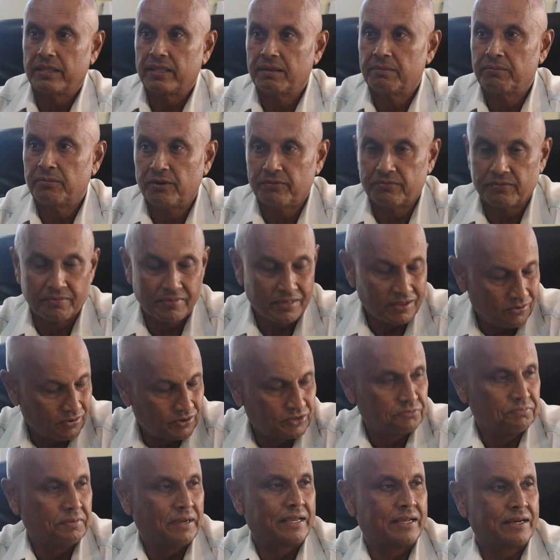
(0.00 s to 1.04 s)
And the boy from Dawa
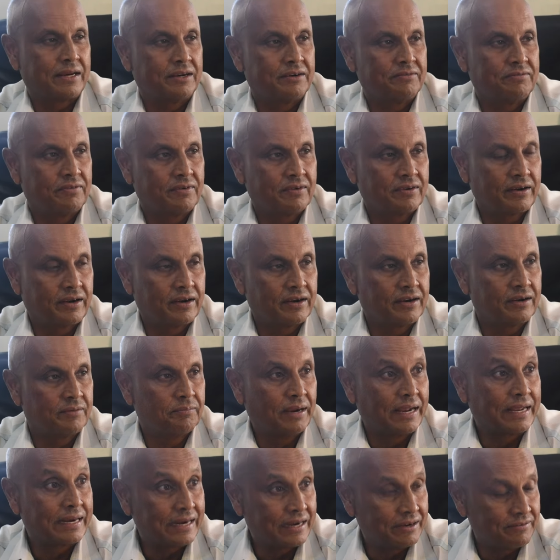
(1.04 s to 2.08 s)
was my
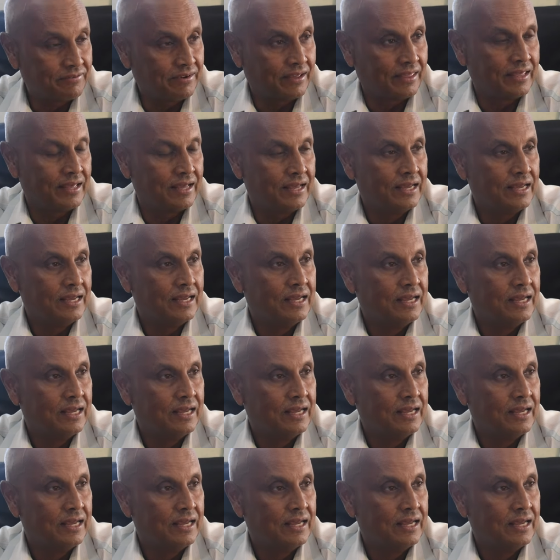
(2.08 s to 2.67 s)
grandfather.